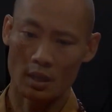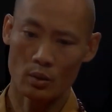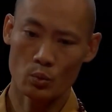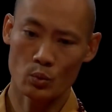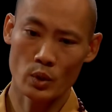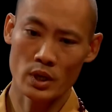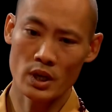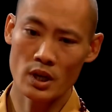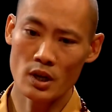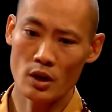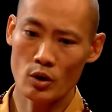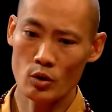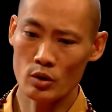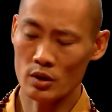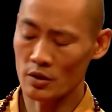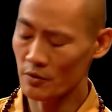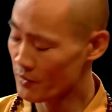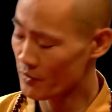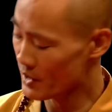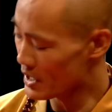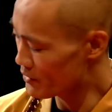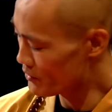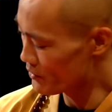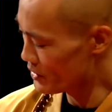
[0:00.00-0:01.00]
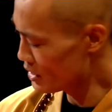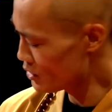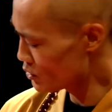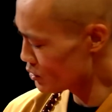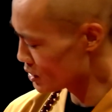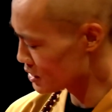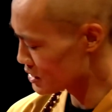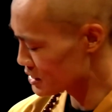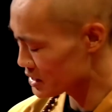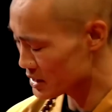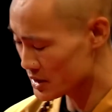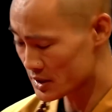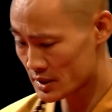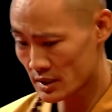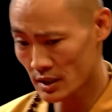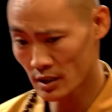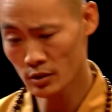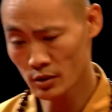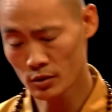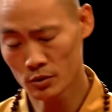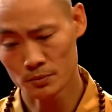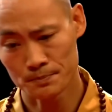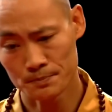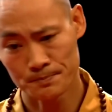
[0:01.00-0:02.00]
That we know the 5 hindrances
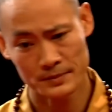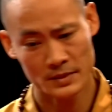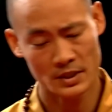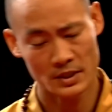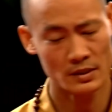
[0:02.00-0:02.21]
now,